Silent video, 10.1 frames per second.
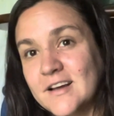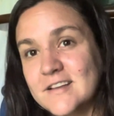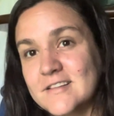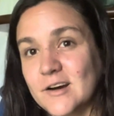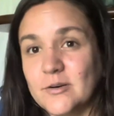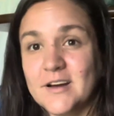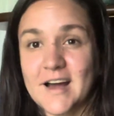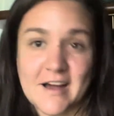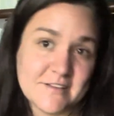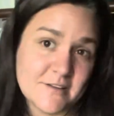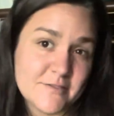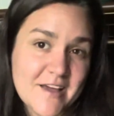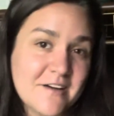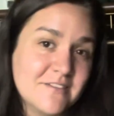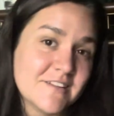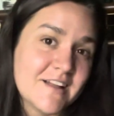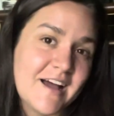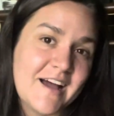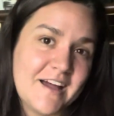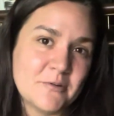So as of now,
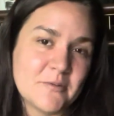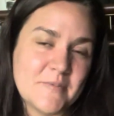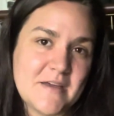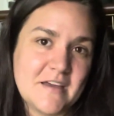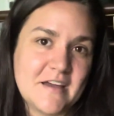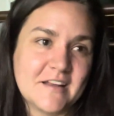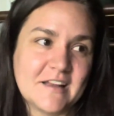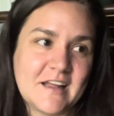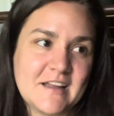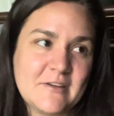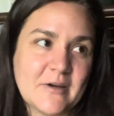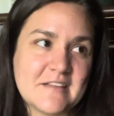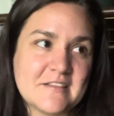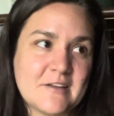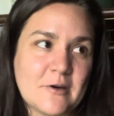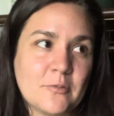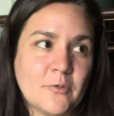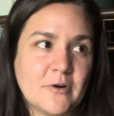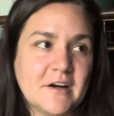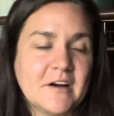I will be letting you guys know
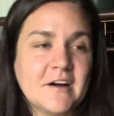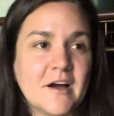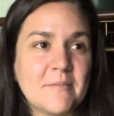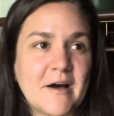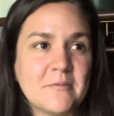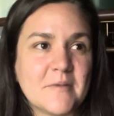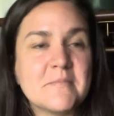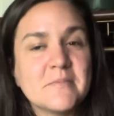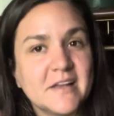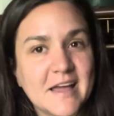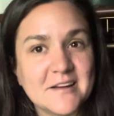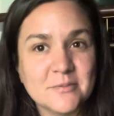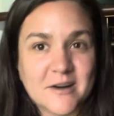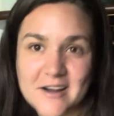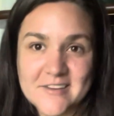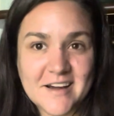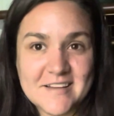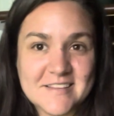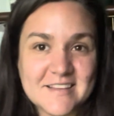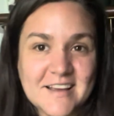more about my plant
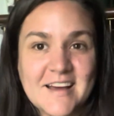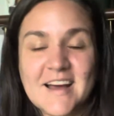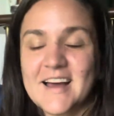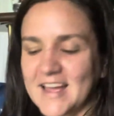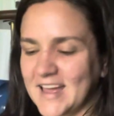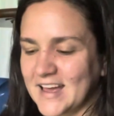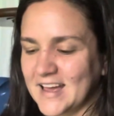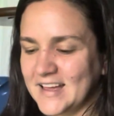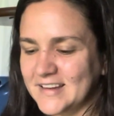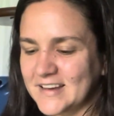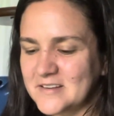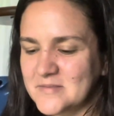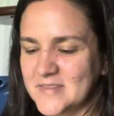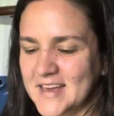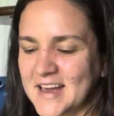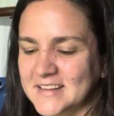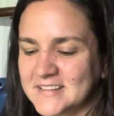progress. And yeah,